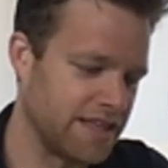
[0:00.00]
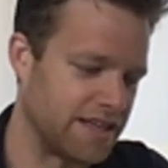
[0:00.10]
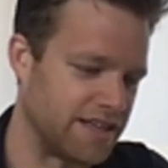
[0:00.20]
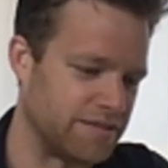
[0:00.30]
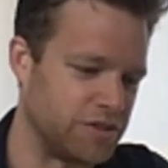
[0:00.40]

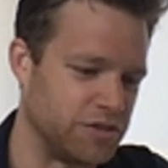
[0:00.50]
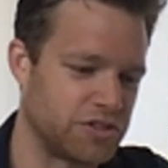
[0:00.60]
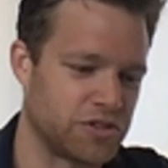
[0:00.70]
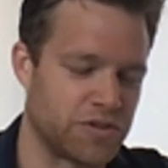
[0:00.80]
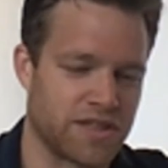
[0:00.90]
Um, do you
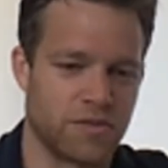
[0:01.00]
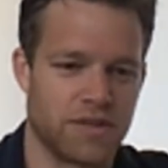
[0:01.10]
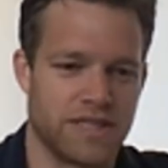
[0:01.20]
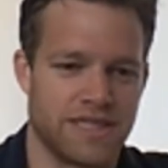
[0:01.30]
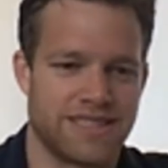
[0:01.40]
struggle
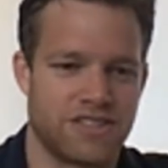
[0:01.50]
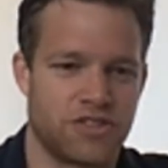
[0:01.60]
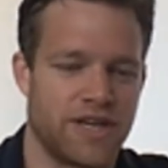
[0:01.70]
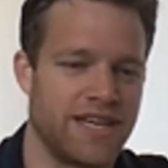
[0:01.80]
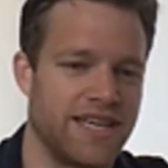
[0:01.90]
with
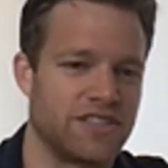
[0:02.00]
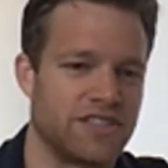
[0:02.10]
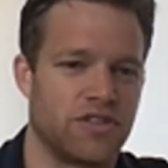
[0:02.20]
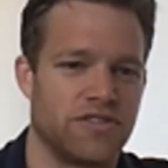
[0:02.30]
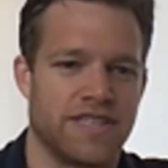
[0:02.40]
training,
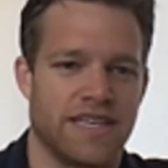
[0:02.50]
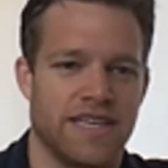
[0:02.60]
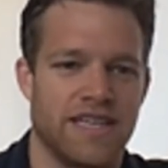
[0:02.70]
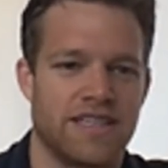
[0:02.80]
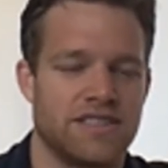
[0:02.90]
serving
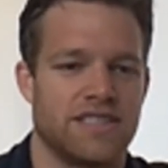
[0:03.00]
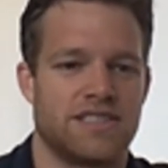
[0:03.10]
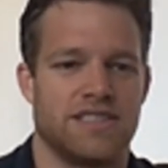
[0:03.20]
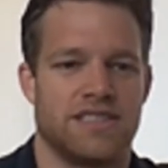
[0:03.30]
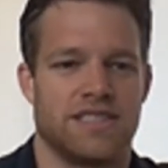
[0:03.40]

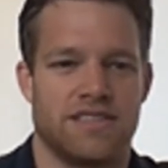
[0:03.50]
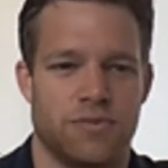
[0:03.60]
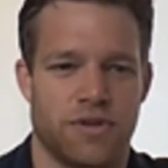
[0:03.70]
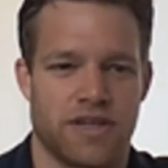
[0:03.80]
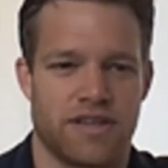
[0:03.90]
inconsistencies
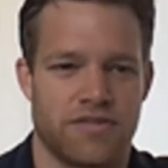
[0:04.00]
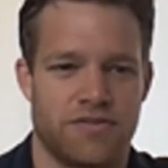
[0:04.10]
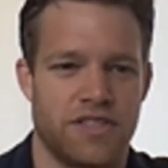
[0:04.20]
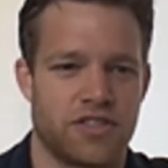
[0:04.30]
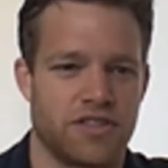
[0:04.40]
where
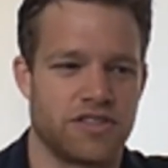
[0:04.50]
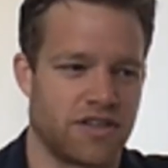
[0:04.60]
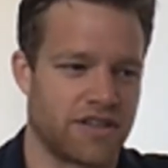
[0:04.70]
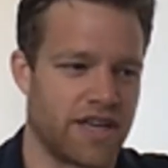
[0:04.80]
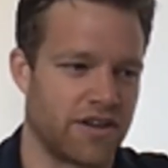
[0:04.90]
features
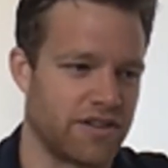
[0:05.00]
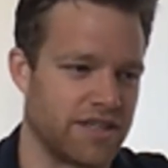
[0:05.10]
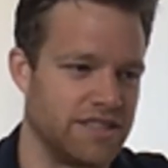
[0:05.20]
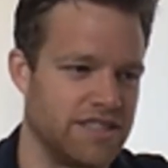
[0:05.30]
are calculated